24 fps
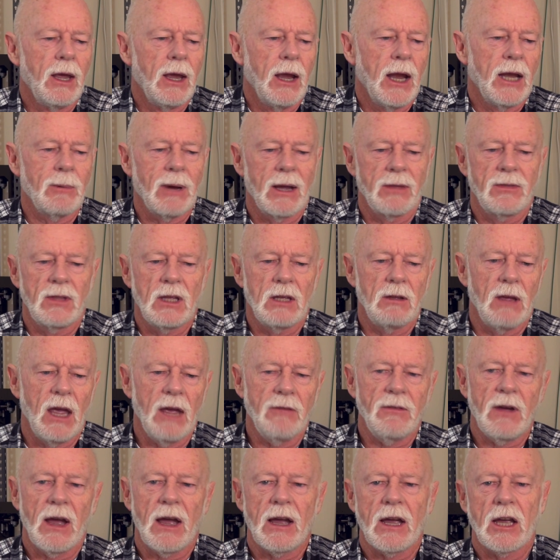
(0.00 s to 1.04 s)
Anyway, the
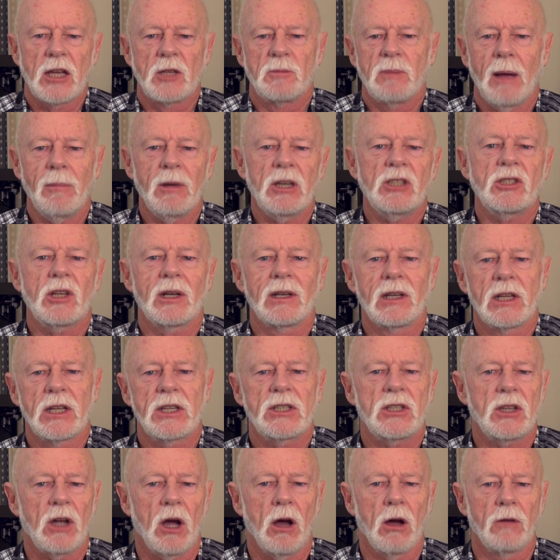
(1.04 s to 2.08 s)
FAA has published a
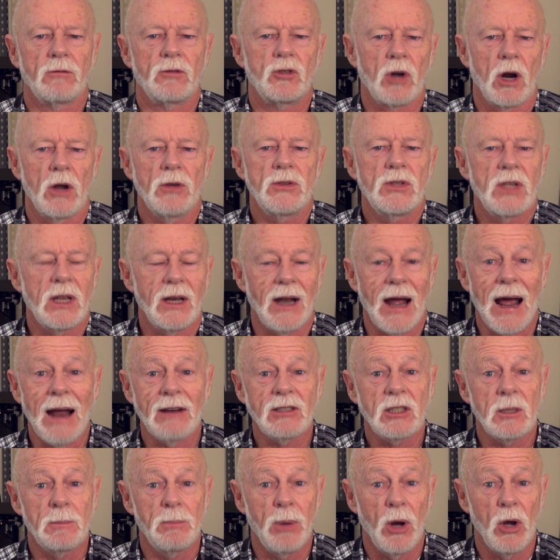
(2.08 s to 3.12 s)
list of drones that are
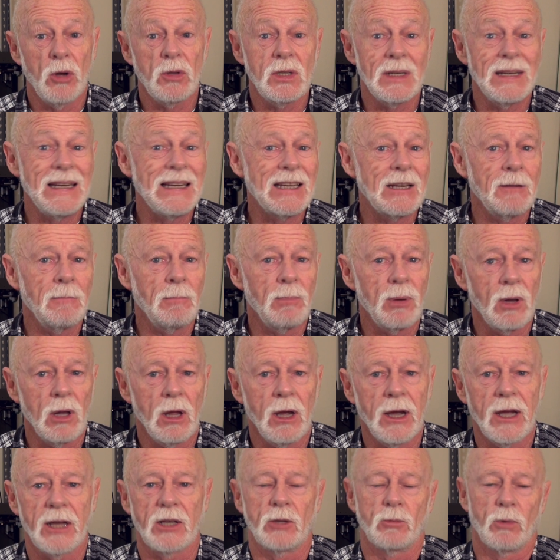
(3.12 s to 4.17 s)
supposedly
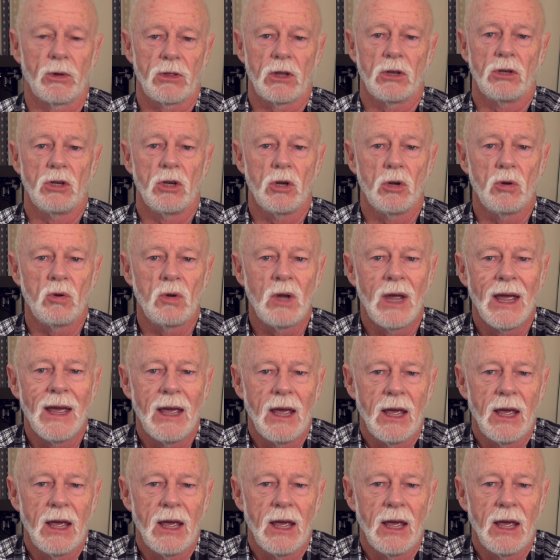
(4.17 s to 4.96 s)
compliant with the new